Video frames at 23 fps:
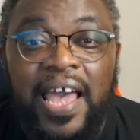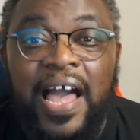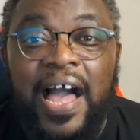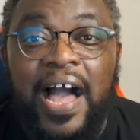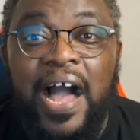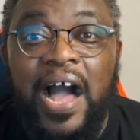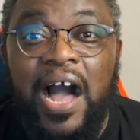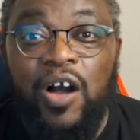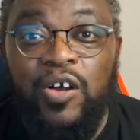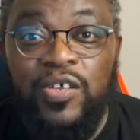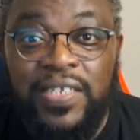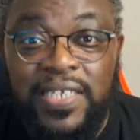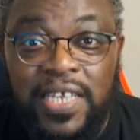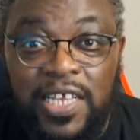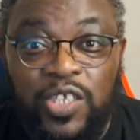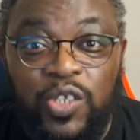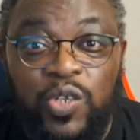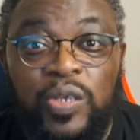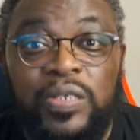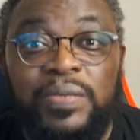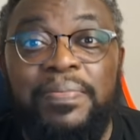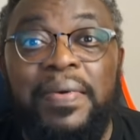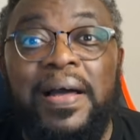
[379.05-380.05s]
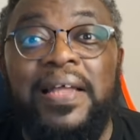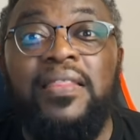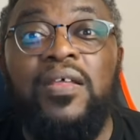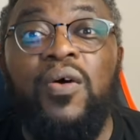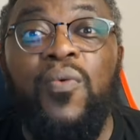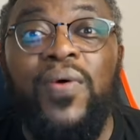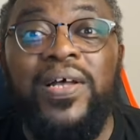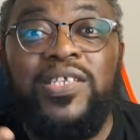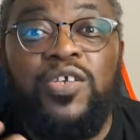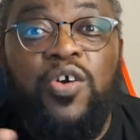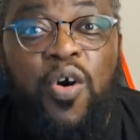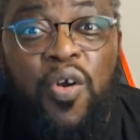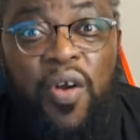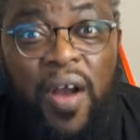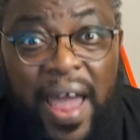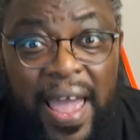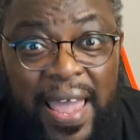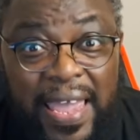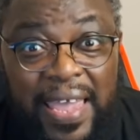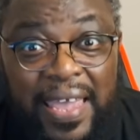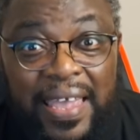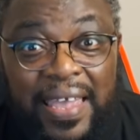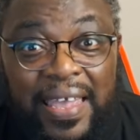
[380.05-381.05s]
how Senzo's mother was
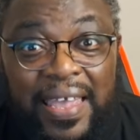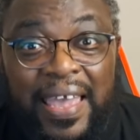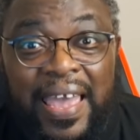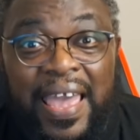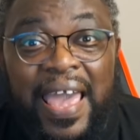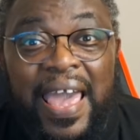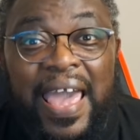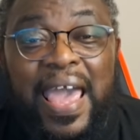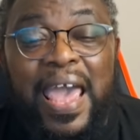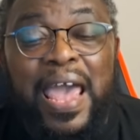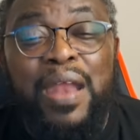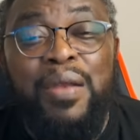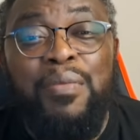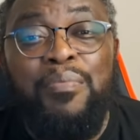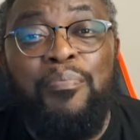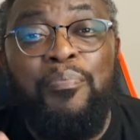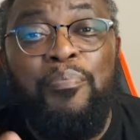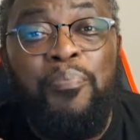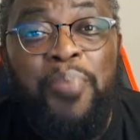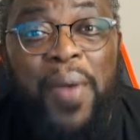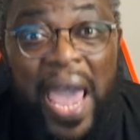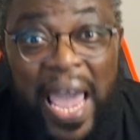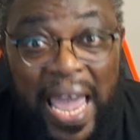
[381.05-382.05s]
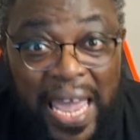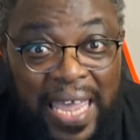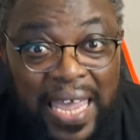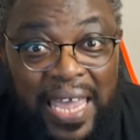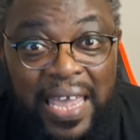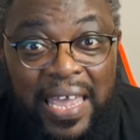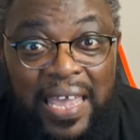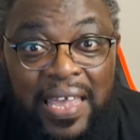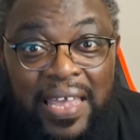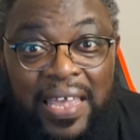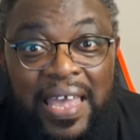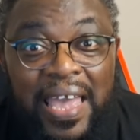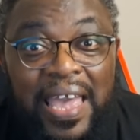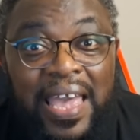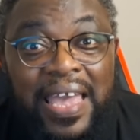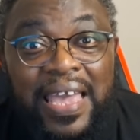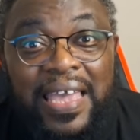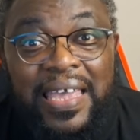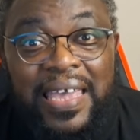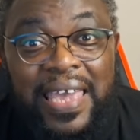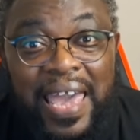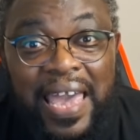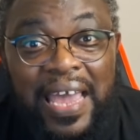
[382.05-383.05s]
crying and begging
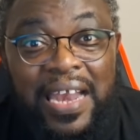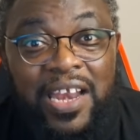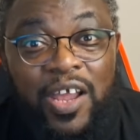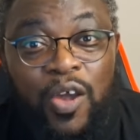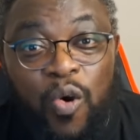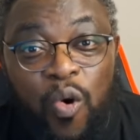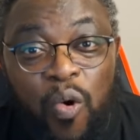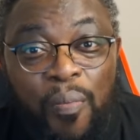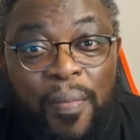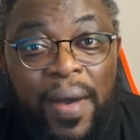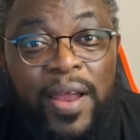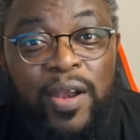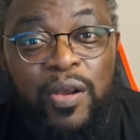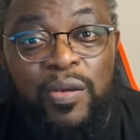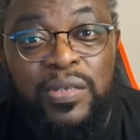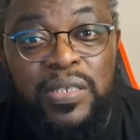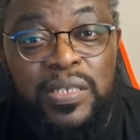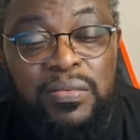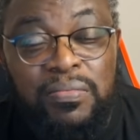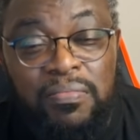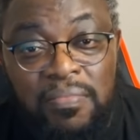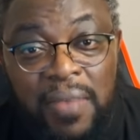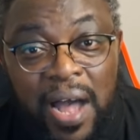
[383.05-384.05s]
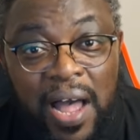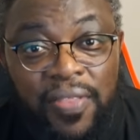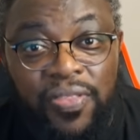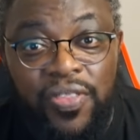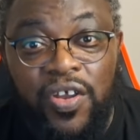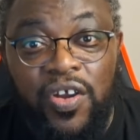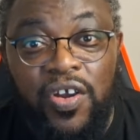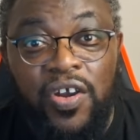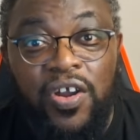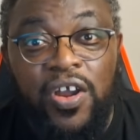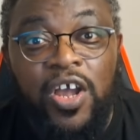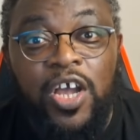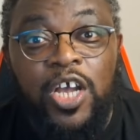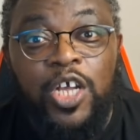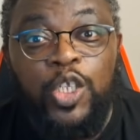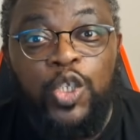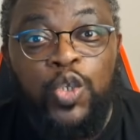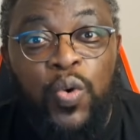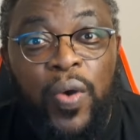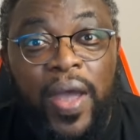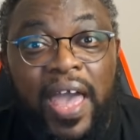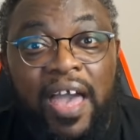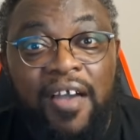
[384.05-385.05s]
Kelly Kumalo's mother
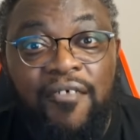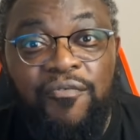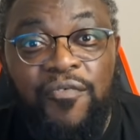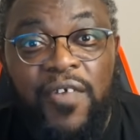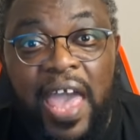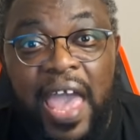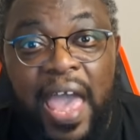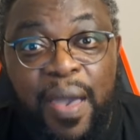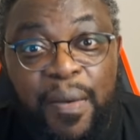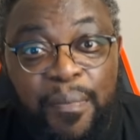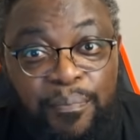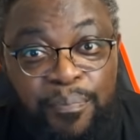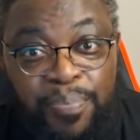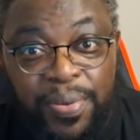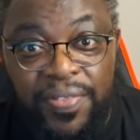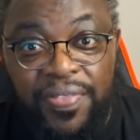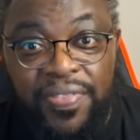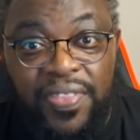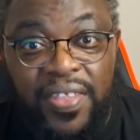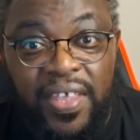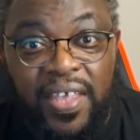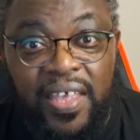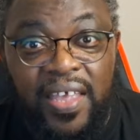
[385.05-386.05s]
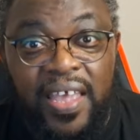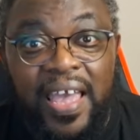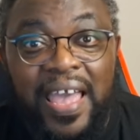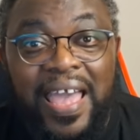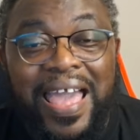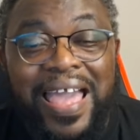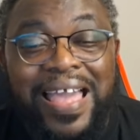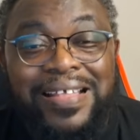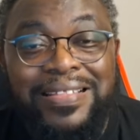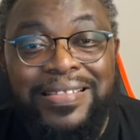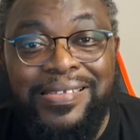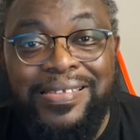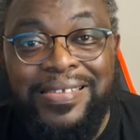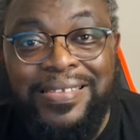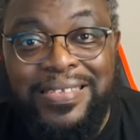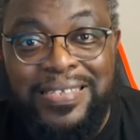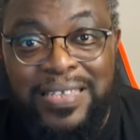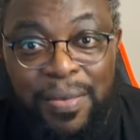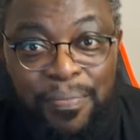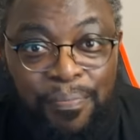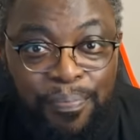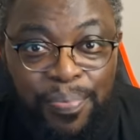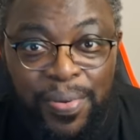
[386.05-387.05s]
to have empathy and
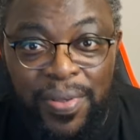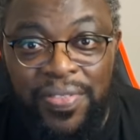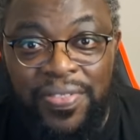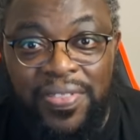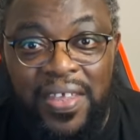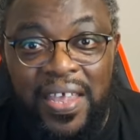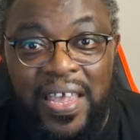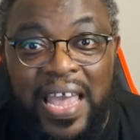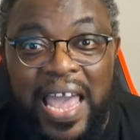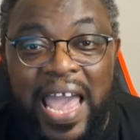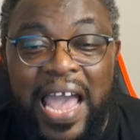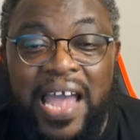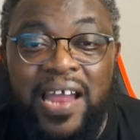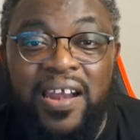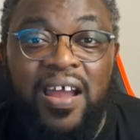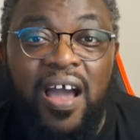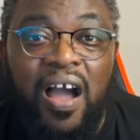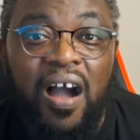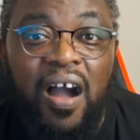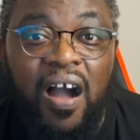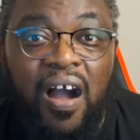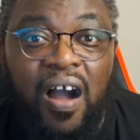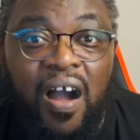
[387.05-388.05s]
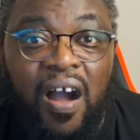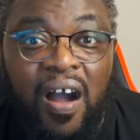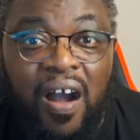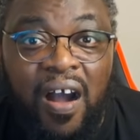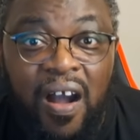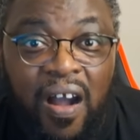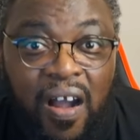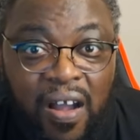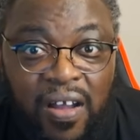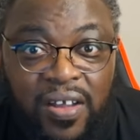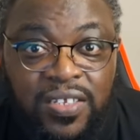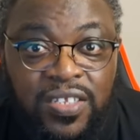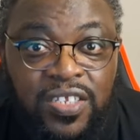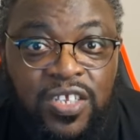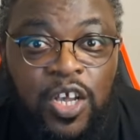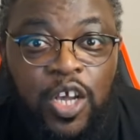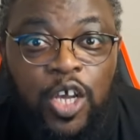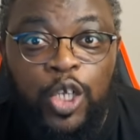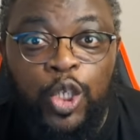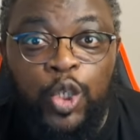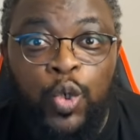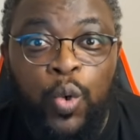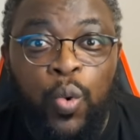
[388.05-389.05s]
sympathy and a heart
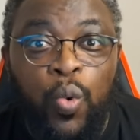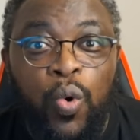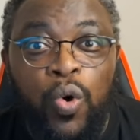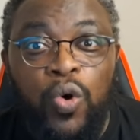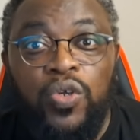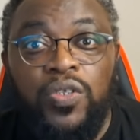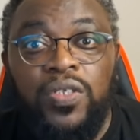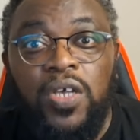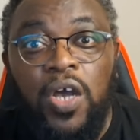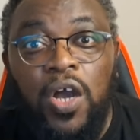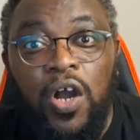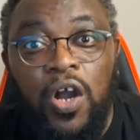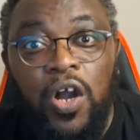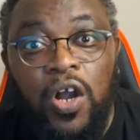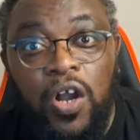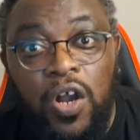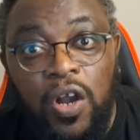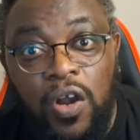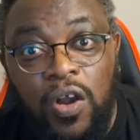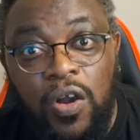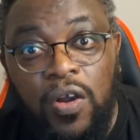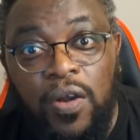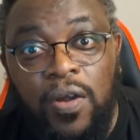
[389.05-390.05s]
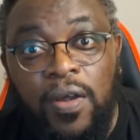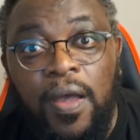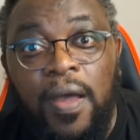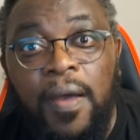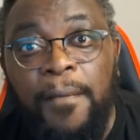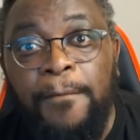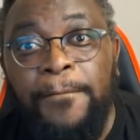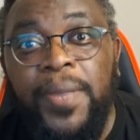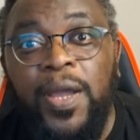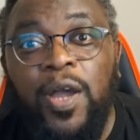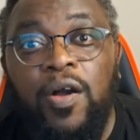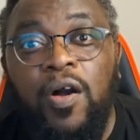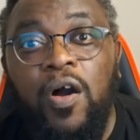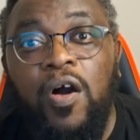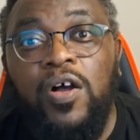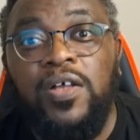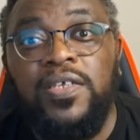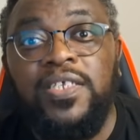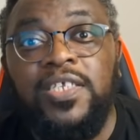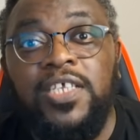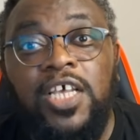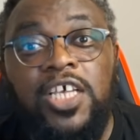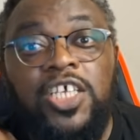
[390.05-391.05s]
towards her,
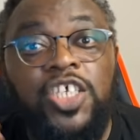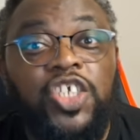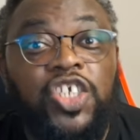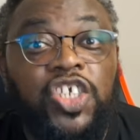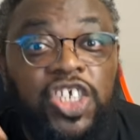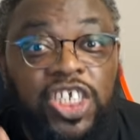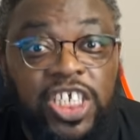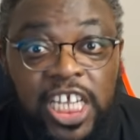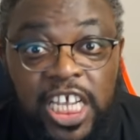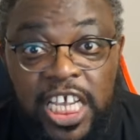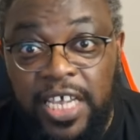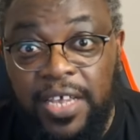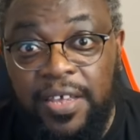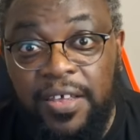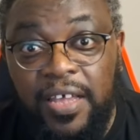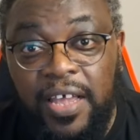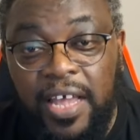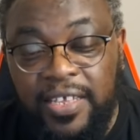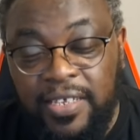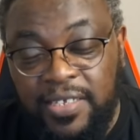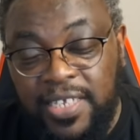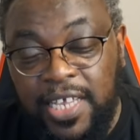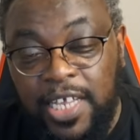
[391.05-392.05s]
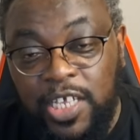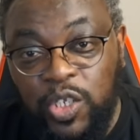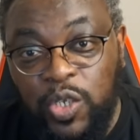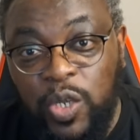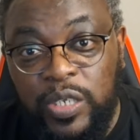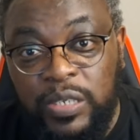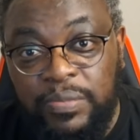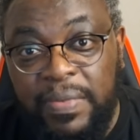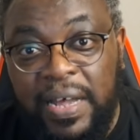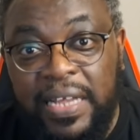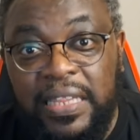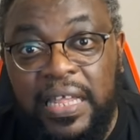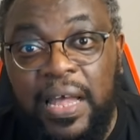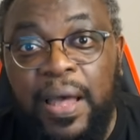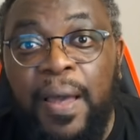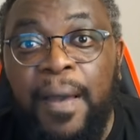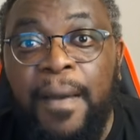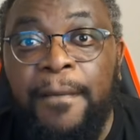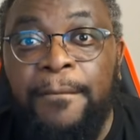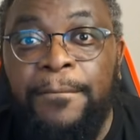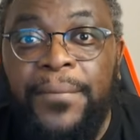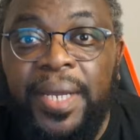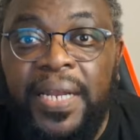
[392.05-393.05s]
because she, Senzo's mother,
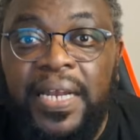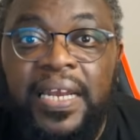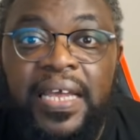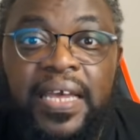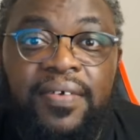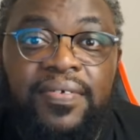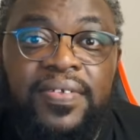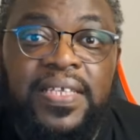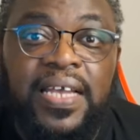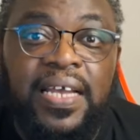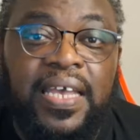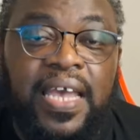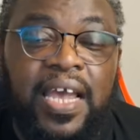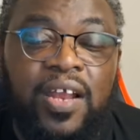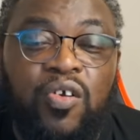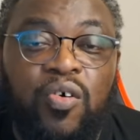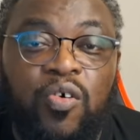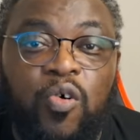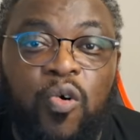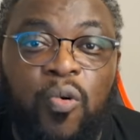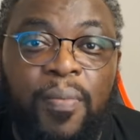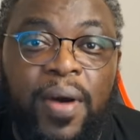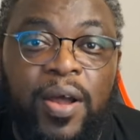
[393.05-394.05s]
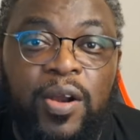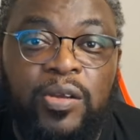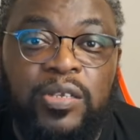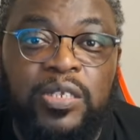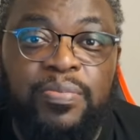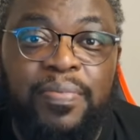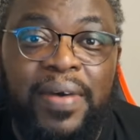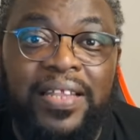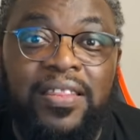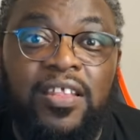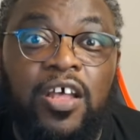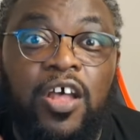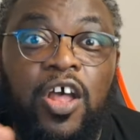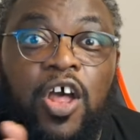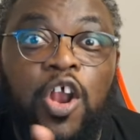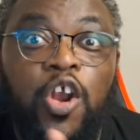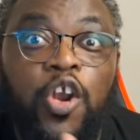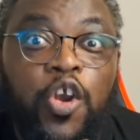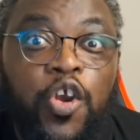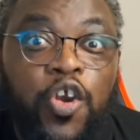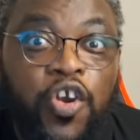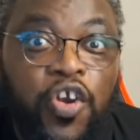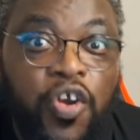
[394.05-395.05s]
believes that Kelly Kumalo's mother
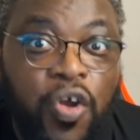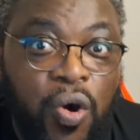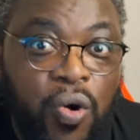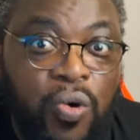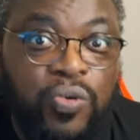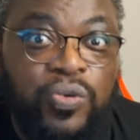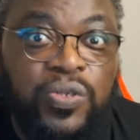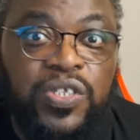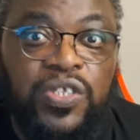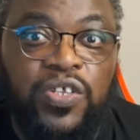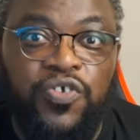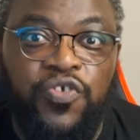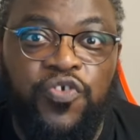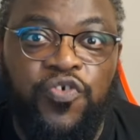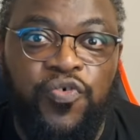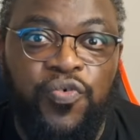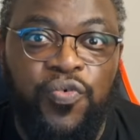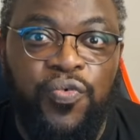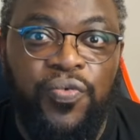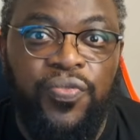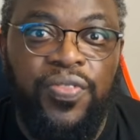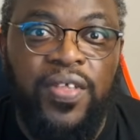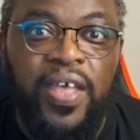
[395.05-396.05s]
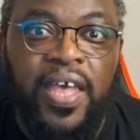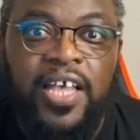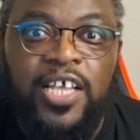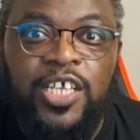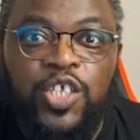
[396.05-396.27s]
knows the truth.